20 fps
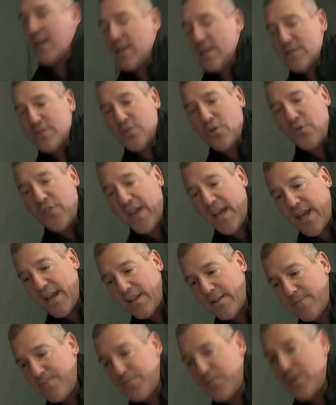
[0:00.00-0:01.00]
so
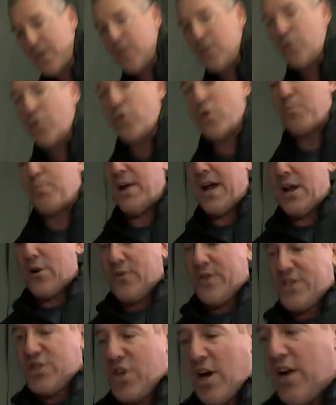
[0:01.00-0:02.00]
that your
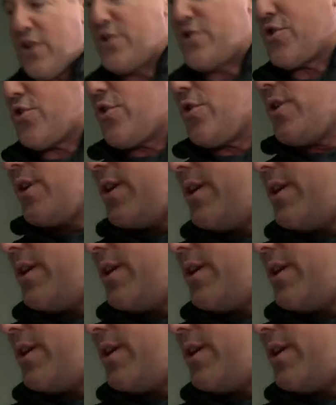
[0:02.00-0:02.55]
battery charger